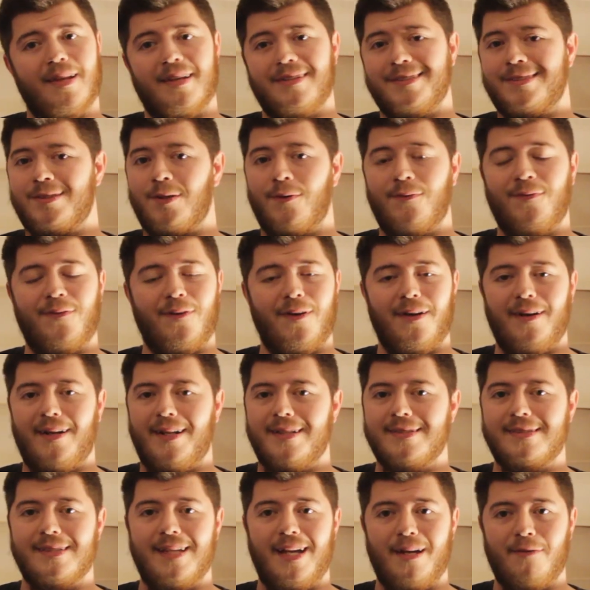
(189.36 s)
so far it
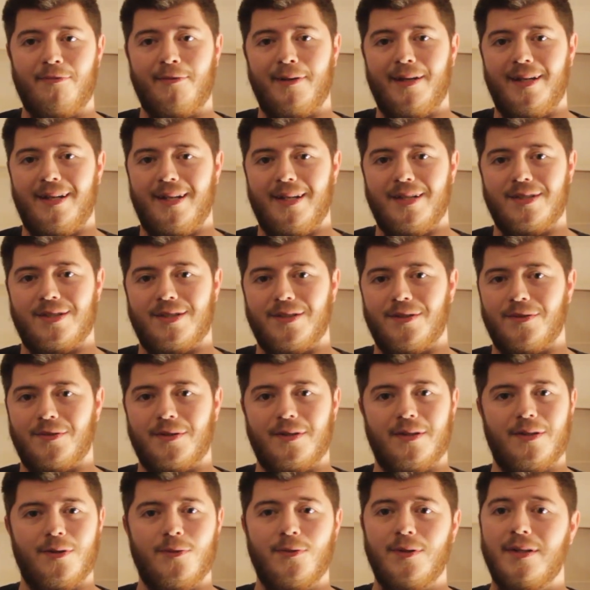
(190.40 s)
has not been an issue.
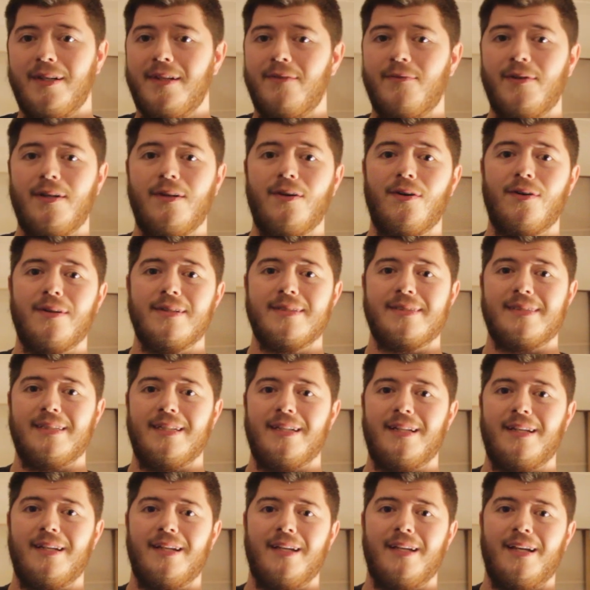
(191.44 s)
You wouldn't even notice
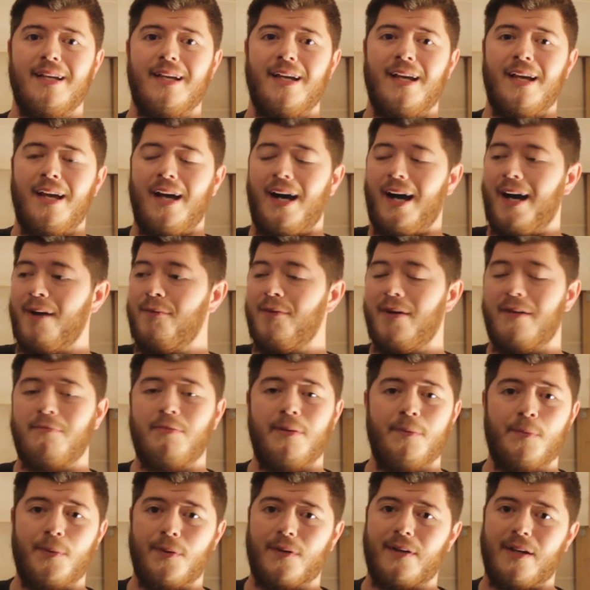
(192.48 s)
it. I've had
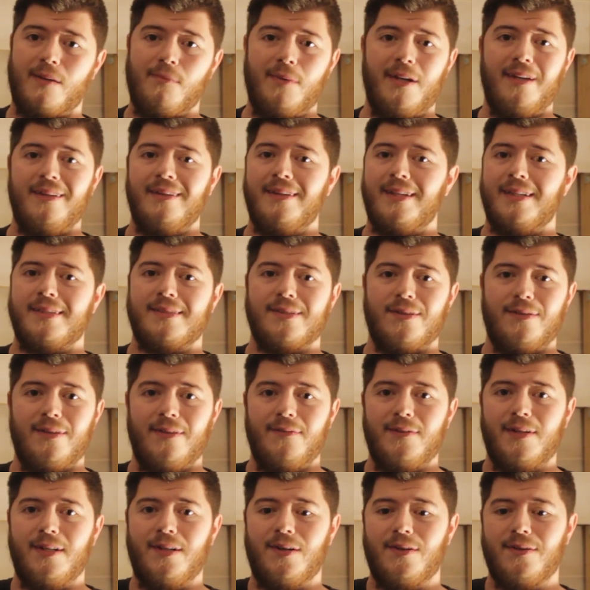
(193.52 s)
people come in that don't
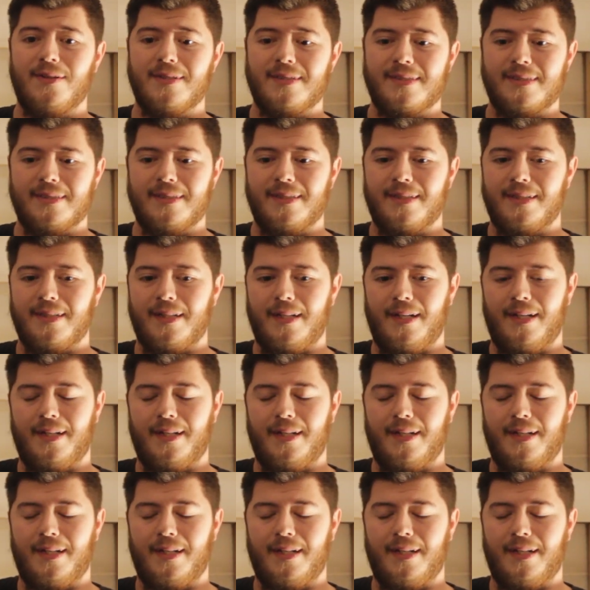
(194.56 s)
even notice it.